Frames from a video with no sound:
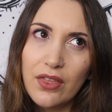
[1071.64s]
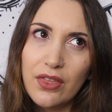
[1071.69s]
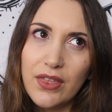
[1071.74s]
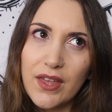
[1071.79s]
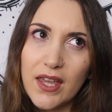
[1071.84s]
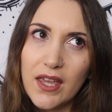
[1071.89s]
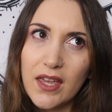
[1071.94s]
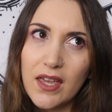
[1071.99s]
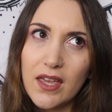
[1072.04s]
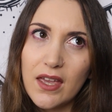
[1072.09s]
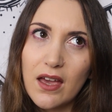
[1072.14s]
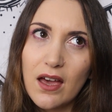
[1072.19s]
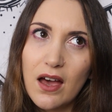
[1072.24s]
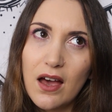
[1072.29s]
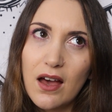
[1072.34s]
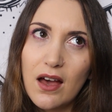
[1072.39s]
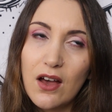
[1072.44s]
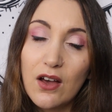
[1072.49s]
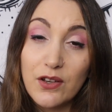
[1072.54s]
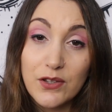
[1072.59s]
the
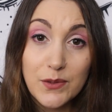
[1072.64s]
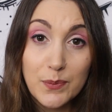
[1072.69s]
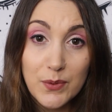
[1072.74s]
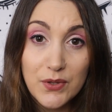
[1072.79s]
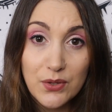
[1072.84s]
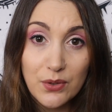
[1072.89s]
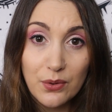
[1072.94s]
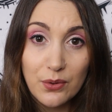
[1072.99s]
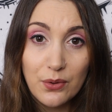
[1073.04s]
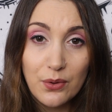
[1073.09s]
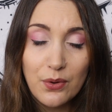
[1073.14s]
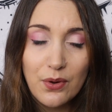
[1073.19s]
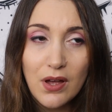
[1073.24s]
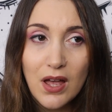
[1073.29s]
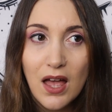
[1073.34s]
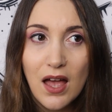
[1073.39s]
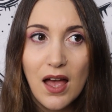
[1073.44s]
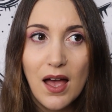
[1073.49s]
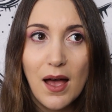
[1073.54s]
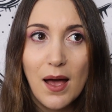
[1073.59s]
hospital,
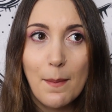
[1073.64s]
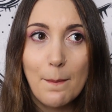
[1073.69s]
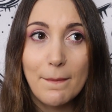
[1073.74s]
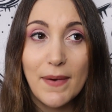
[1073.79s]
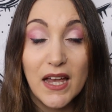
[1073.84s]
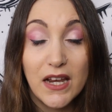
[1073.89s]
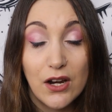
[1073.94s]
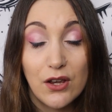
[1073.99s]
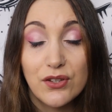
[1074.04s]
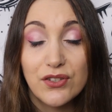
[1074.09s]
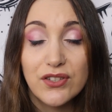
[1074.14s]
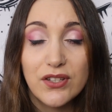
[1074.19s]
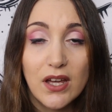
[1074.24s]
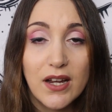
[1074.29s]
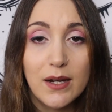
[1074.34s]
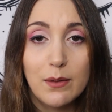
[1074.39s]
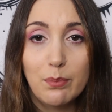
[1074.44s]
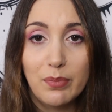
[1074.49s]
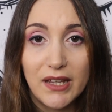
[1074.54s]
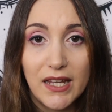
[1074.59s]
my nose
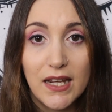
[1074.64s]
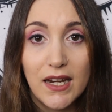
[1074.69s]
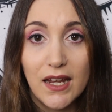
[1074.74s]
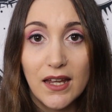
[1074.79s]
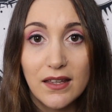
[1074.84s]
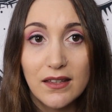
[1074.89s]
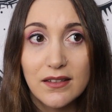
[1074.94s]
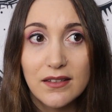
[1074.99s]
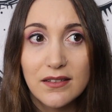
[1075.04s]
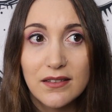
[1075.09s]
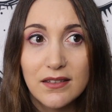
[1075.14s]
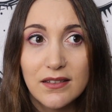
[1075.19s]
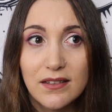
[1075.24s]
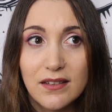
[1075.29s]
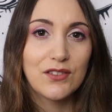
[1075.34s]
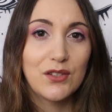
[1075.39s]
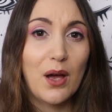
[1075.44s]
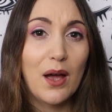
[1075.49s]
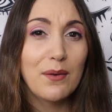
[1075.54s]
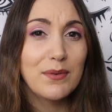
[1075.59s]
started bleeding.
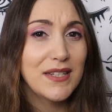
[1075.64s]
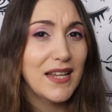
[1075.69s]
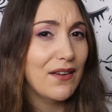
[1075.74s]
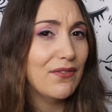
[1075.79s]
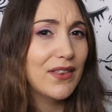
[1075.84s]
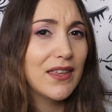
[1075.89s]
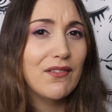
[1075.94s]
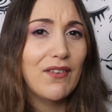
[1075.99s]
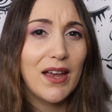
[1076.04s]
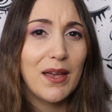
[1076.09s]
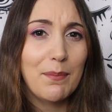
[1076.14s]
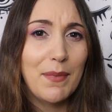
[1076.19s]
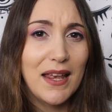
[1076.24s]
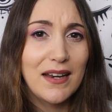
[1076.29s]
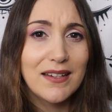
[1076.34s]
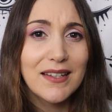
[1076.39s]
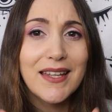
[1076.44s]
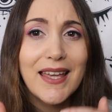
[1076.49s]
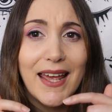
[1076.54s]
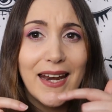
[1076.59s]
So I would definitely
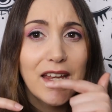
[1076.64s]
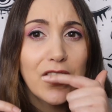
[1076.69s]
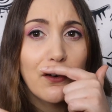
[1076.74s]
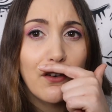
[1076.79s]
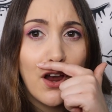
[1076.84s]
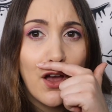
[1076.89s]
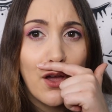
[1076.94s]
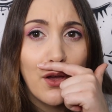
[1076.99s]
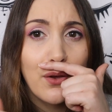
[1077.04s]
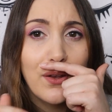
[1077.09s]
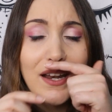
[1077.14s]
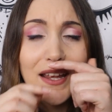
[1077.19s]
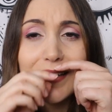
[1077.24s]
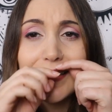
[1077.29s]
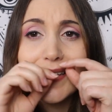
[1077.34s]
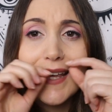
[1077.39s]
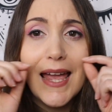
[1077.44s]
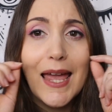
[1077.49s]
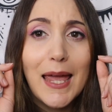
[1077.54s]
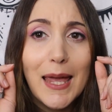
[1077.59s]
recommend getting your own
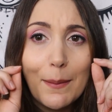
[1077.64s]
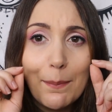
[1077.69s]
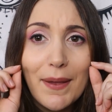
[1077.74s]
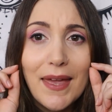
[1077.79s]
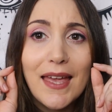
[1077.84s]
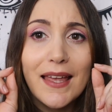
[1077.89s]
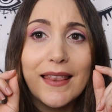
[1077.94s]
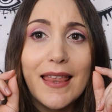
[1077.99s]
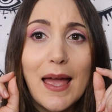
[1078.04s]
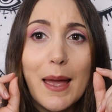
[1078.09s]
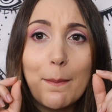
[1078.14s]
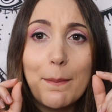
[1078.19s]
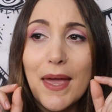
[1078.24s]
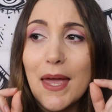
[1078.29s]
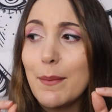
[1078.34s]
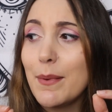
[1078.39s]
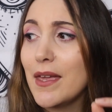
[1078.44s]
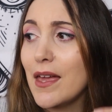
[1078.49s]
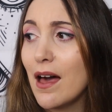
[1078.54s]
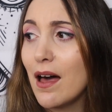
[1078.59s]
and taping that
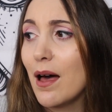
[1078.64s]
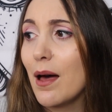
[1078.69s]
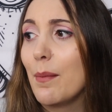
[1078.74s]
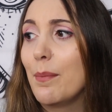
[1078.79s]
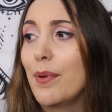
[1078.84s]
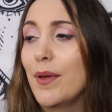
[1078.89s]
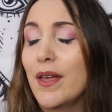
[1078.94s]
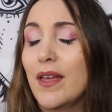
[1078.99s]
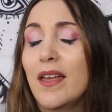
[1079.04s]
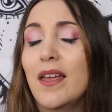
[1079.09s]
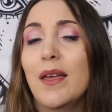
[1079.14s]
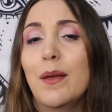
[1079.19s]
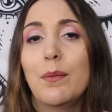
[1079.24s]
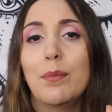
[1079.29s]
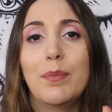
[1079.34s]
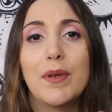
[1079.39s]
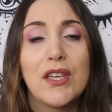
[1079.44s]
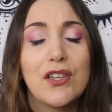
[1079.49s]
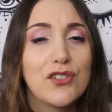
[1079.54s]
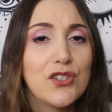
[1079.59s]
baby up,
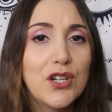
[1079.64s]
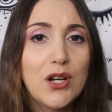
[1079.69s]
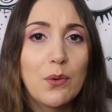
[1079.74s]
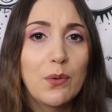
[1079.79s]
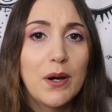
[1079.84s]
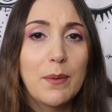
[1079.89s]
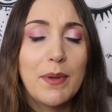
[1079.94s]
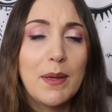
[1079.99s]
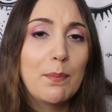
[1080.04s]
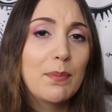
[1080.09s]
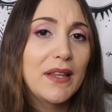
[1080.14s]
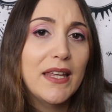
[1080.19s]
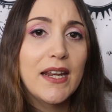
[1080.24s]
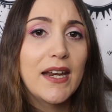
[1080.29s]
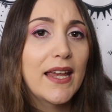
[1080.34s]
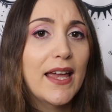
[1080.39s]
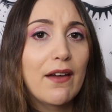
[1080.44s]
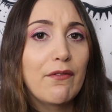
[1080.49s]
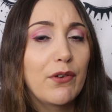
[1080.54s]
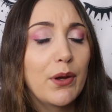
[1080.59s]
because you don't want to be
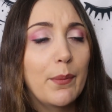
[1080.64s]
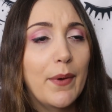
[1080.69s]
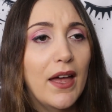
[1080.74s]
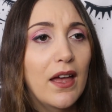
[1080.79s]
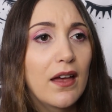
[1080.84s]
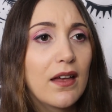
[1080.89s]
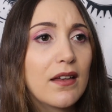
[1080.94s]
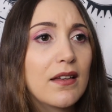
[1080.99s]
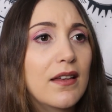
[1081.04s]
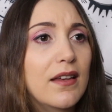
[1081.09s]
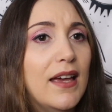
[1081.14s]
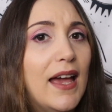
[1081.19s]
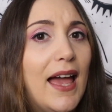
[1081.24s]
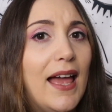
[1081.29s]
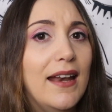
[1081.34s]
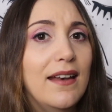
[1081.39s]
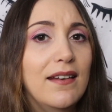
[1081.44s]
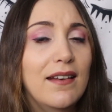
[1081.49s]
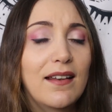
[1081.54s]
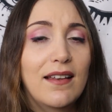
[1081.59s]
bleeding everywhere.
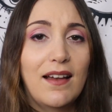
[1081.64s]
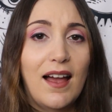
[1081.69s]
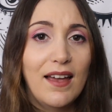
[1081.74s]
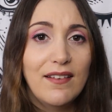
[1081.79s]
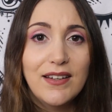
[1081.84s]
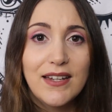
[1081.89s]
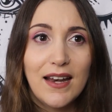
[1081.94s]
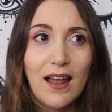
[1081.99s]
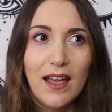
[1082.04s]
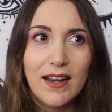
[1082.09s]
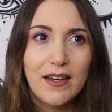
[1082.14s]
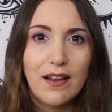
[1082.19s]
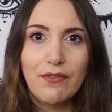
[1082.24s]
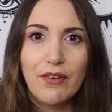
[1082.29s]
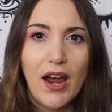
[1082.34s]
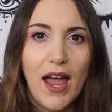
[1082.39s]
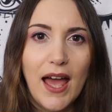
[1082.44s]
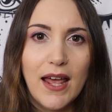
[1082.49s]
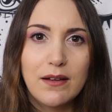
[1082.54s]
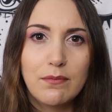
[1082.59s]
And I'd
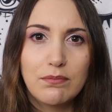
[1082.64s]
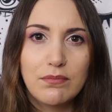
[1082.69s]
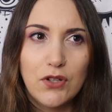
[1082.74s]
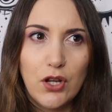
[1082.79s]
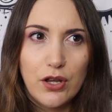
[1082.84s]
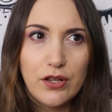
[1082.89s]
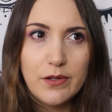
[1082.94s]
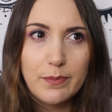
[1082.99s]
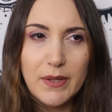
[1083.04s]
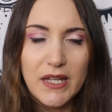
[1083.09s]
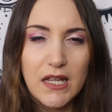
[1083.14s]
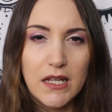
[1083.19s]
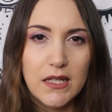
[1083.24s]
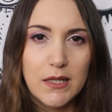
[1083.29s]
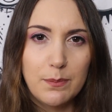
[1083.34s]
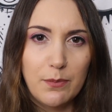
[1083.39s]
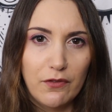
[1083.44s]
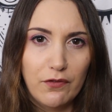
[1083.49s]
never had nosebleeds